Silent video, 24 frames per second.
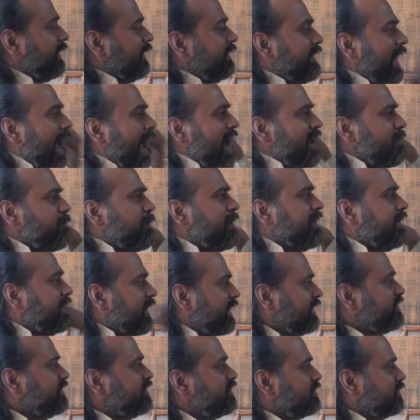Let that
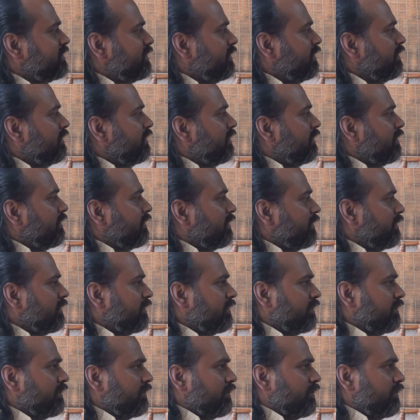be touched
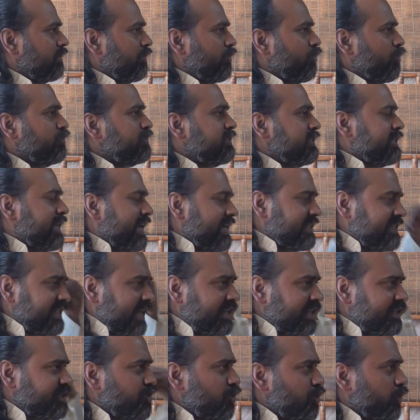whose
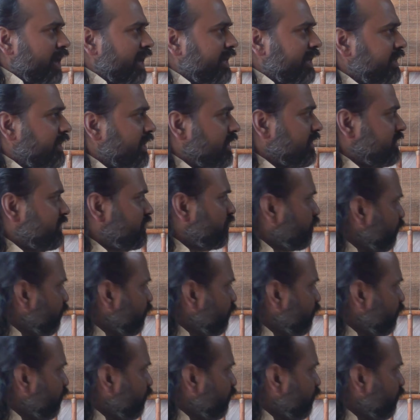nature is to get